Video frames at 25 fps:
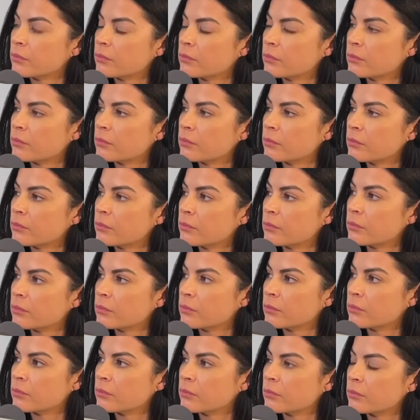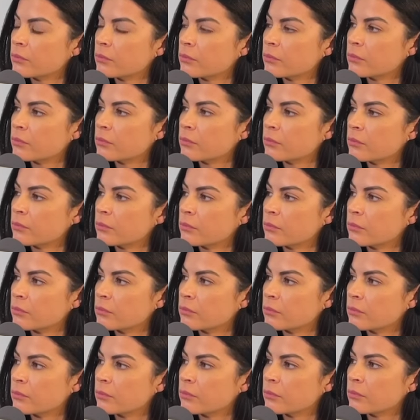
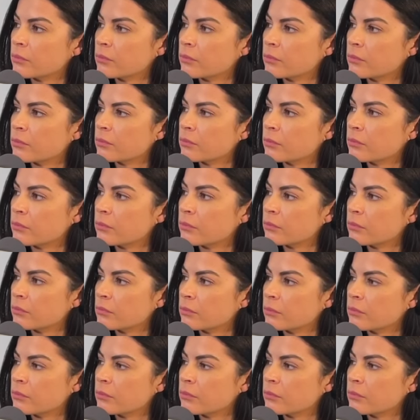No words are spoken by the person on screen.